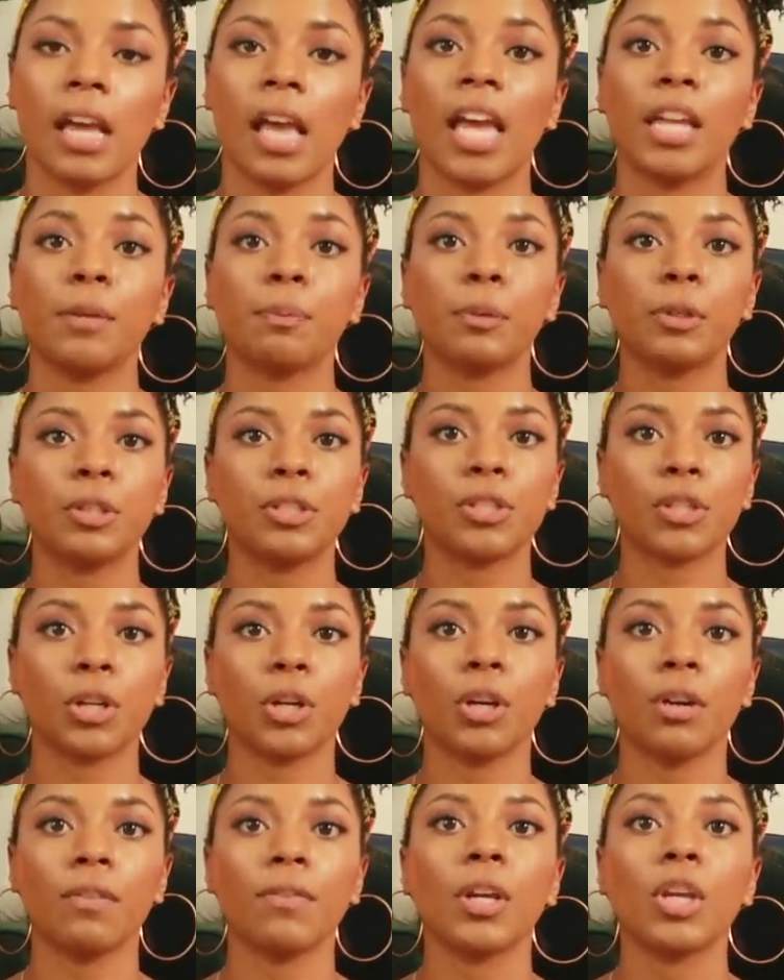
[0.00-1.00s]
and
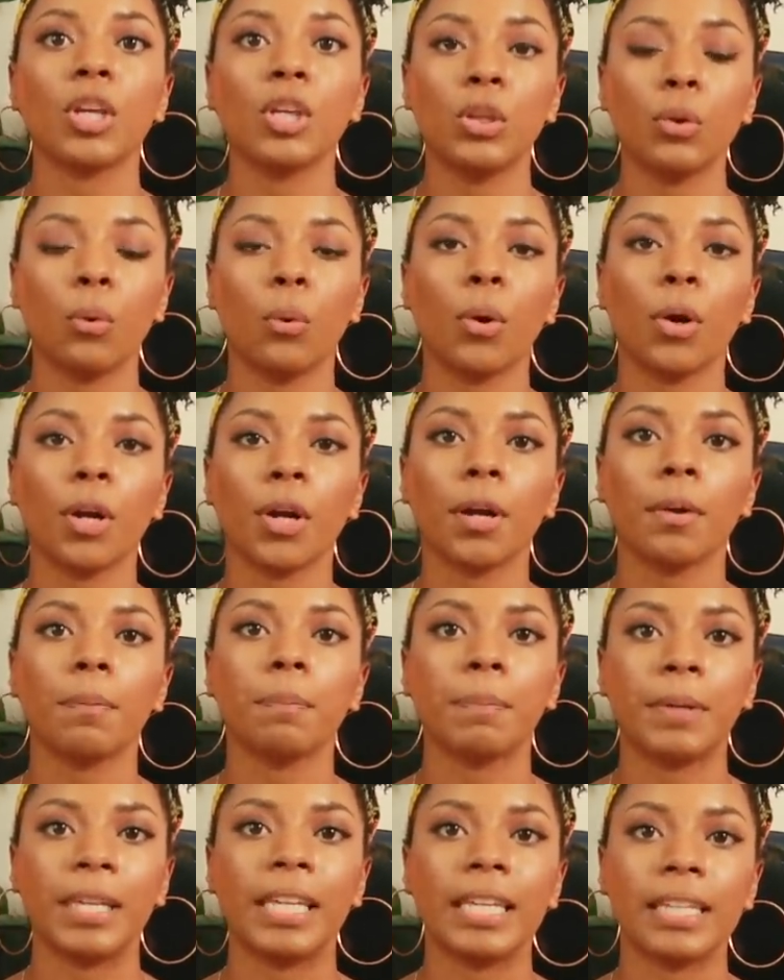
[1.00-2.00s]
preserve your
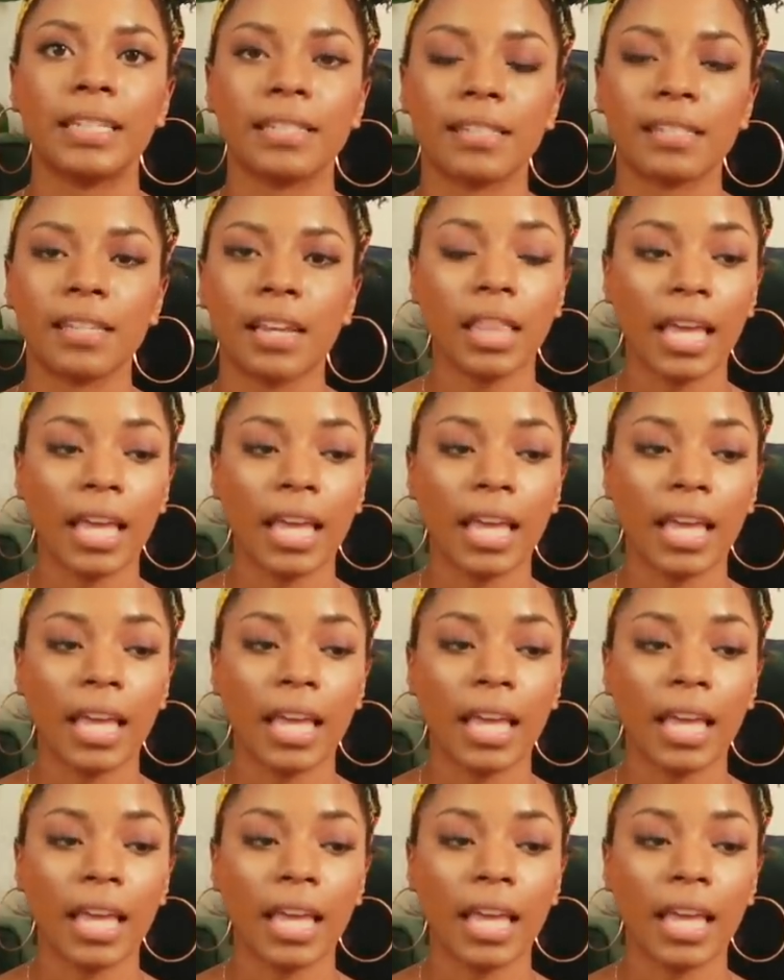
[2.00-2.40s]
peace.